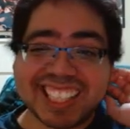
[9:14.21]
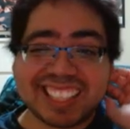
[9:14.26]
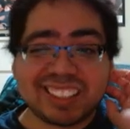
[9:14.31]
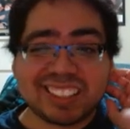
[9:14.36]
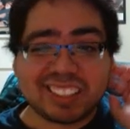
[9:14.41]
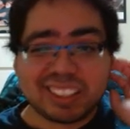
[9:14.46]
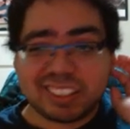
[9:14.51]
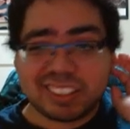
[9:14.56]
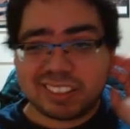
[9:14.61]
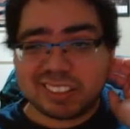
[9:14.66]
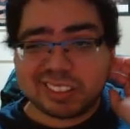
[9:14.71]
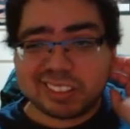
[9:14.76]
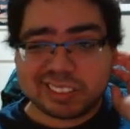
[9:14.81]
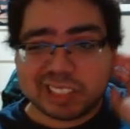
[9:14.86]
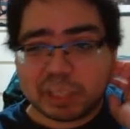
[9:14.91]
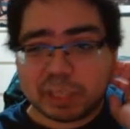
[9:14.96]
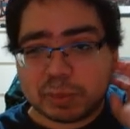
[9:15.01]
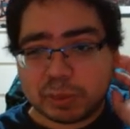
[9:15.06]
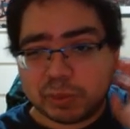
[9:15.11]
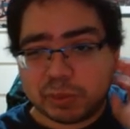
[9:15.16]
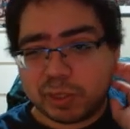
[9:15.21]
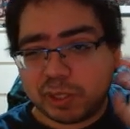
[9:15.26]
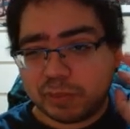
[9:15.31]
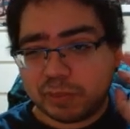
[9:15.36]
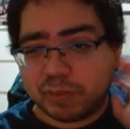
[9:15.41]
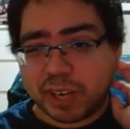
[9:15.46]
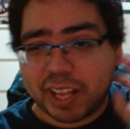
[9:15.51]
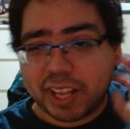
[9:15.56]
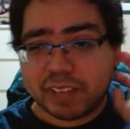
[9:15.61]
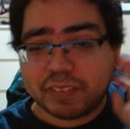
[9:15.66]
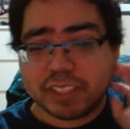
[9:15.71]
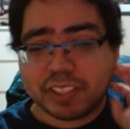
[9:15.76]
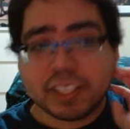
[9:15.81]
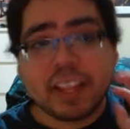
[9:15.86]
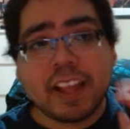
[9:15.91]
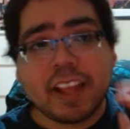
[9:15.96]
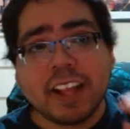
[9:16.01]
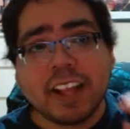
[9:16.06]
and there's a lot of people who aren't a fan of it.